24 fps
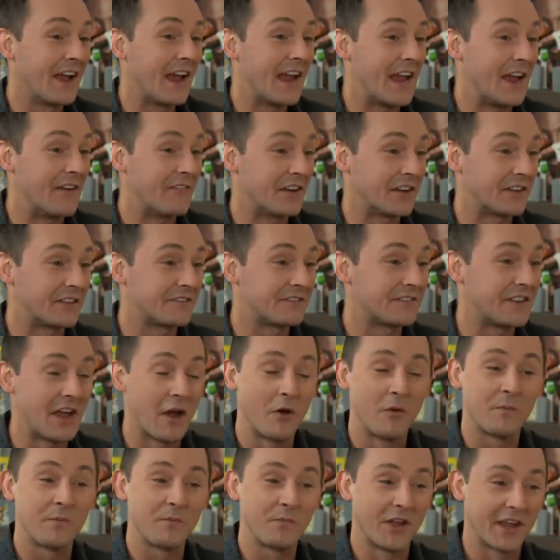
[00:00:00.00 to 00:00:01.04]
If it, you
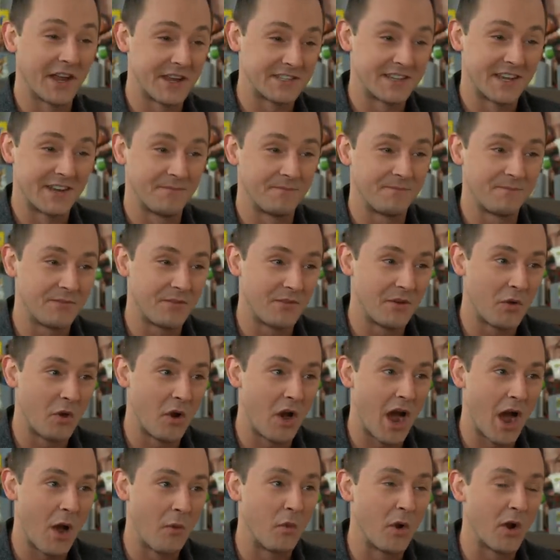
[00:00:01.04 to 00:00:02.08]
know, like I said,
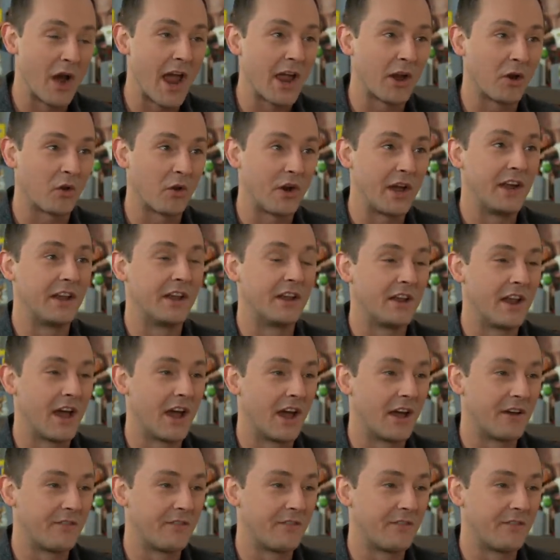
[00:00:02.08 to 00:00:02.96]
when I created